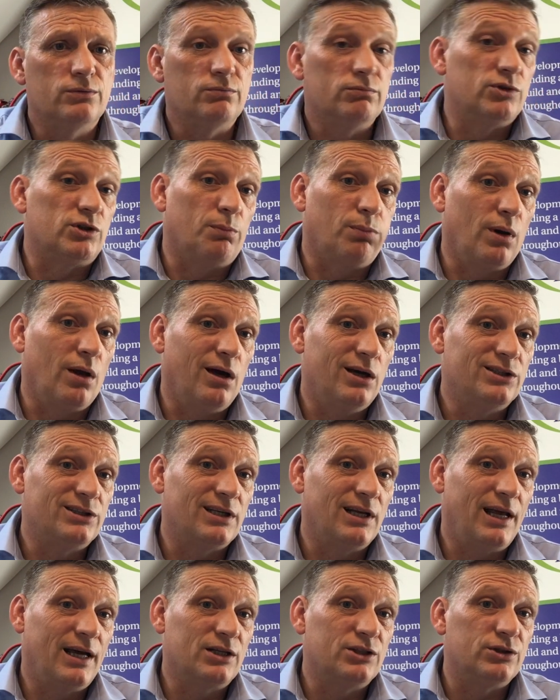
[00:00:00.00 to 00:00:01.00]
supplier
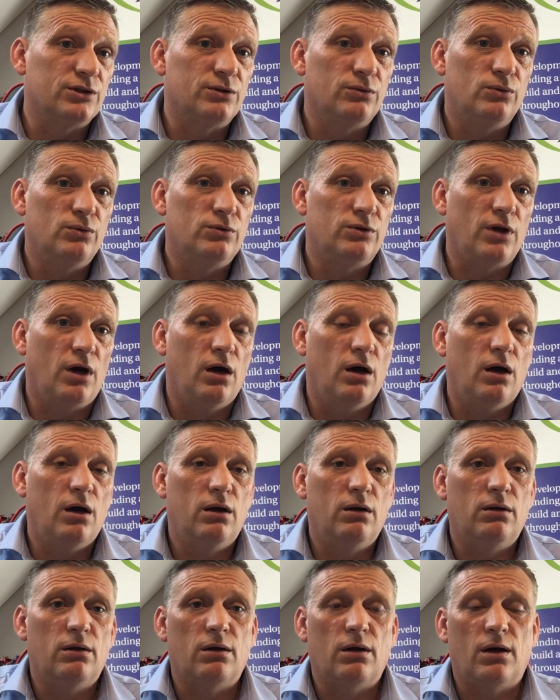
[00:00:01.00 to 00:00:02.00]
selection all
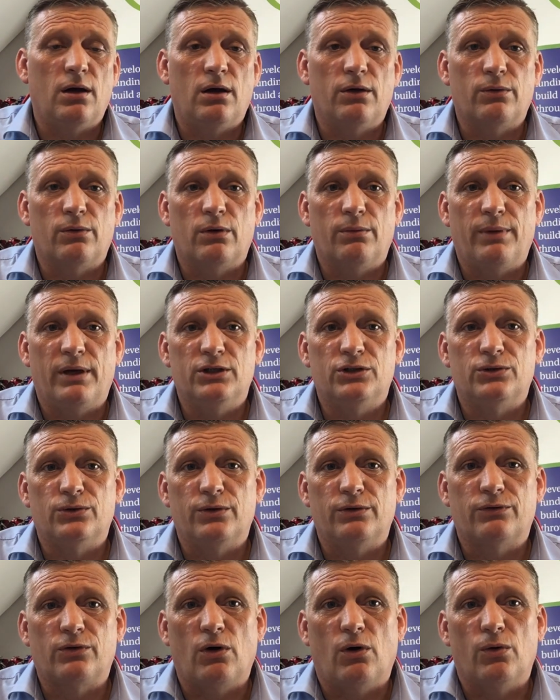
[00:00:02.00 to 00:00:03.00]
done. You want to make sure
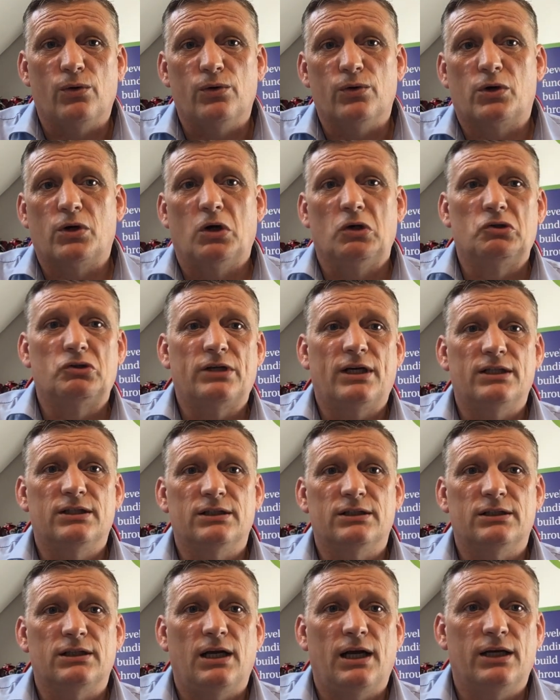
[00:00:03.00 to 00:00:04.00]
you've got all your
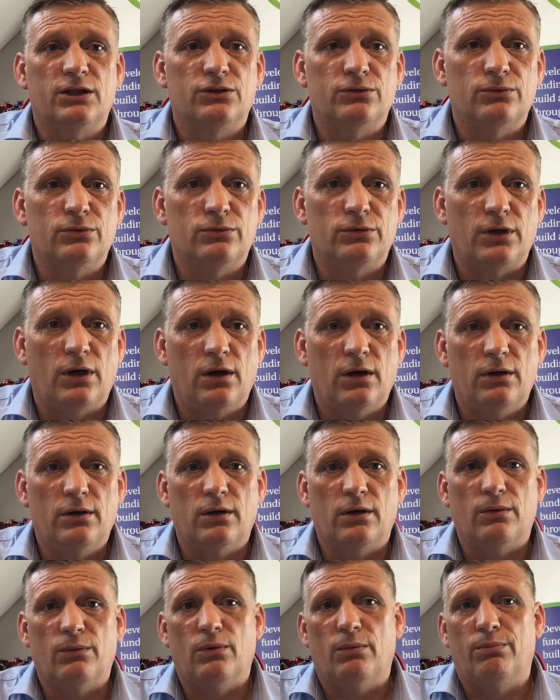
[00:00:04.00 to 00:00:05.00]
contractor selection all done,
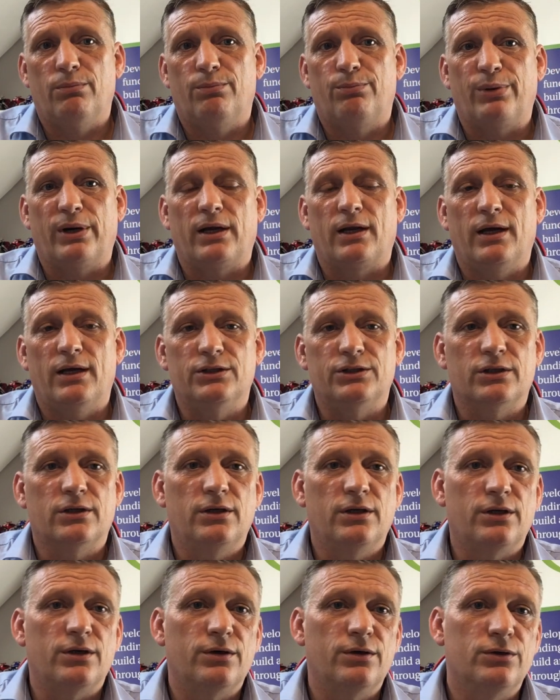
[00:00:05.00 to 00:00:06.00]
what bricklayers you're
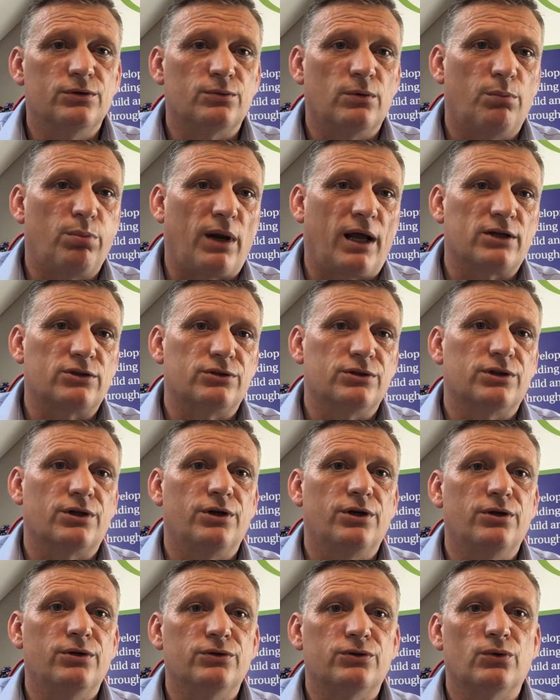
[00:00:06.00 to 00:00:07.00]
going to use, what plasterers
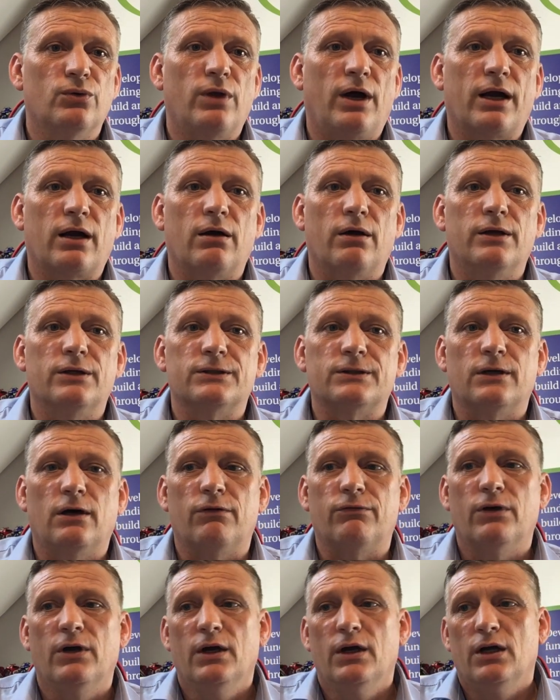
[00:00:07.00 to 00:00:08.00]
going to use, all that kind of
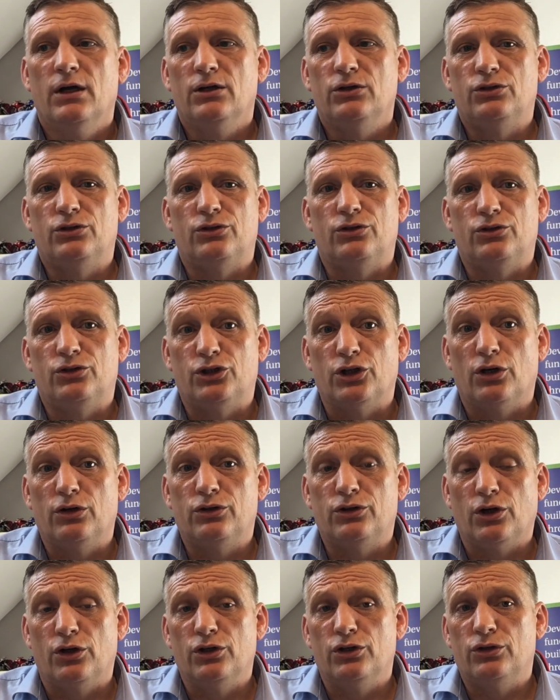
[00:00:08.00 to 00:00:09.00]
stuff.
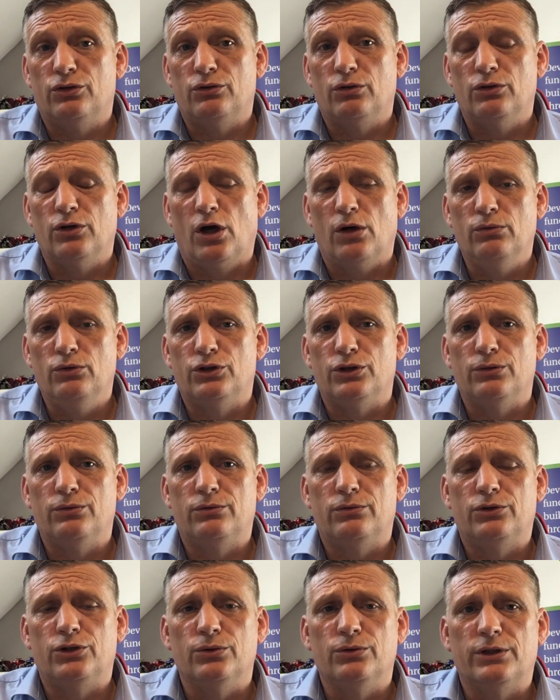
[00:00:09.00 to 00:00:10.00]
Done your own due
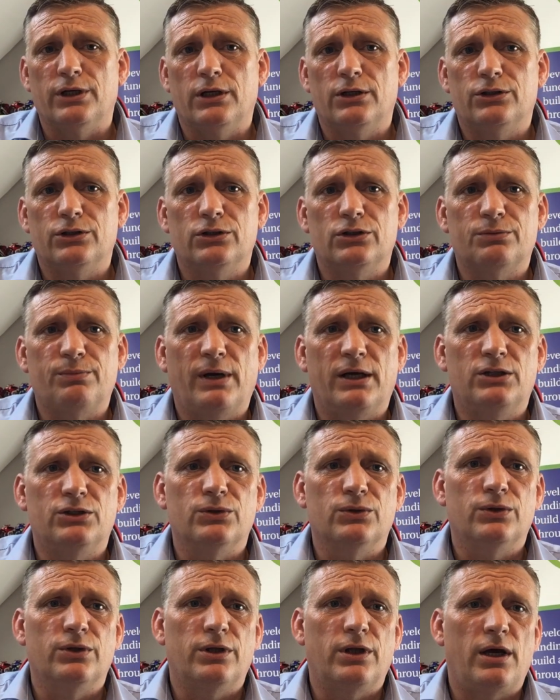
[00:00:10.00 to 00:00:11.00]
diligence, made
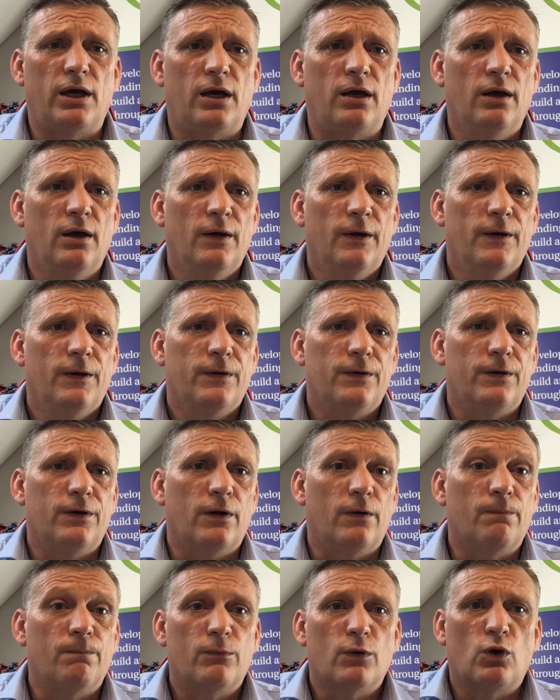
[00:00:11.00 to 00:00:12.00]
sure that
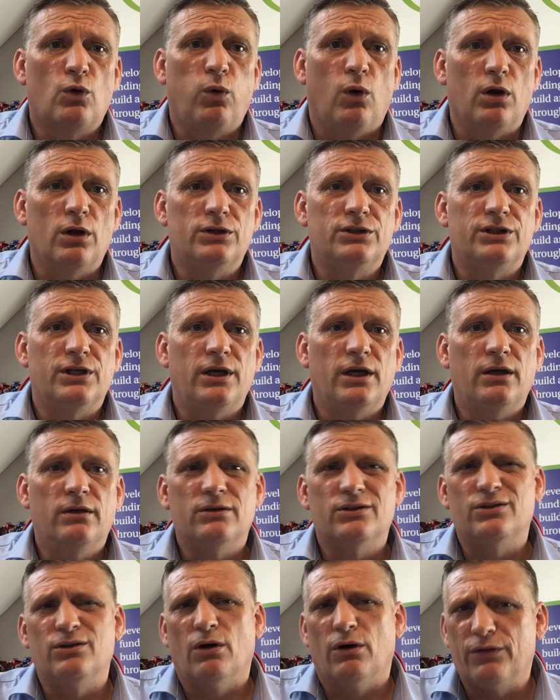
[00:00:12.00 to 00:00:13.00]
they're quality.
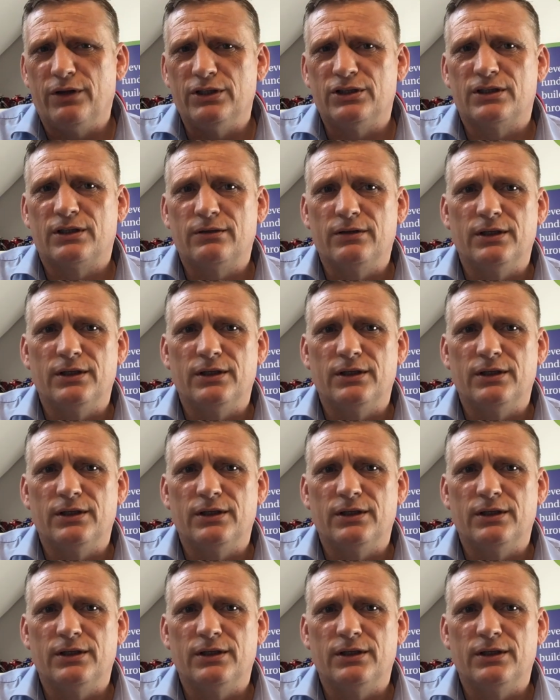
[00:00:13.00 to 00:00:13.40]
It's not this